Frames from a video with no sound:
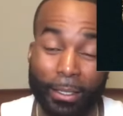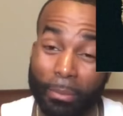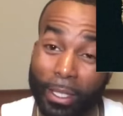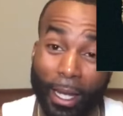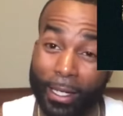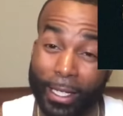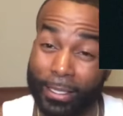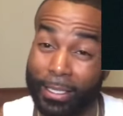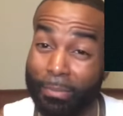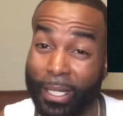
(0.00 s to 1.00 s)
To me, like that's
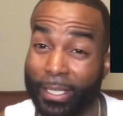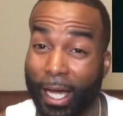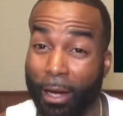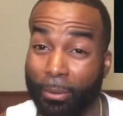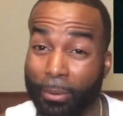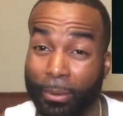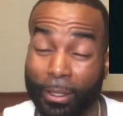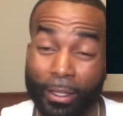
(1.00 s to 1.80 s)
his best album.